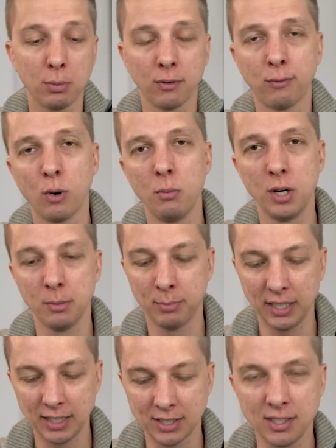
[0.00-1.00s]
performer,
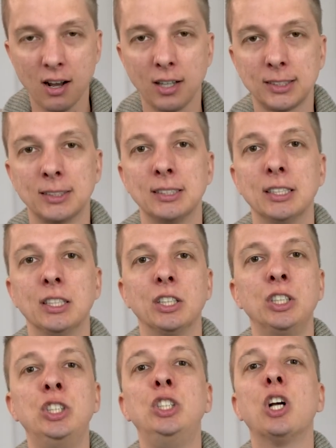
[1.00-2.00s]
but it's not
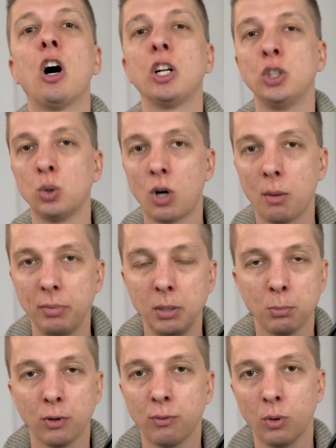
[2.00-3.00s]

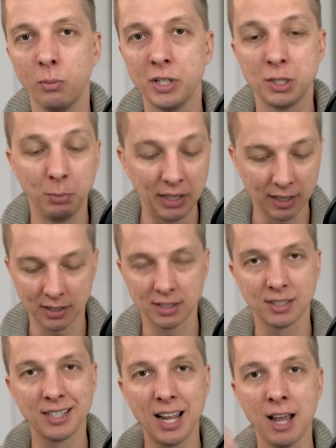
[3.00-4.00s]
jaw-dropping performance because
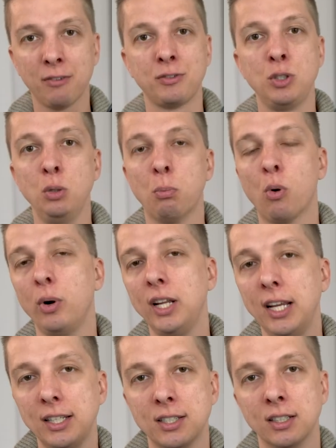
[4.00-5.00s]
it's an
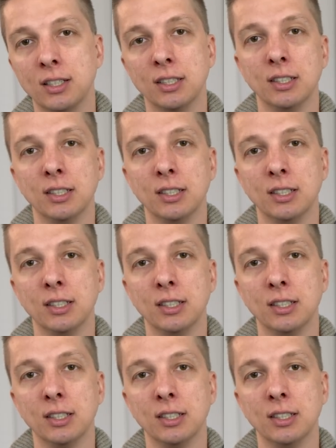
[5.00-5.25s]
f2.8.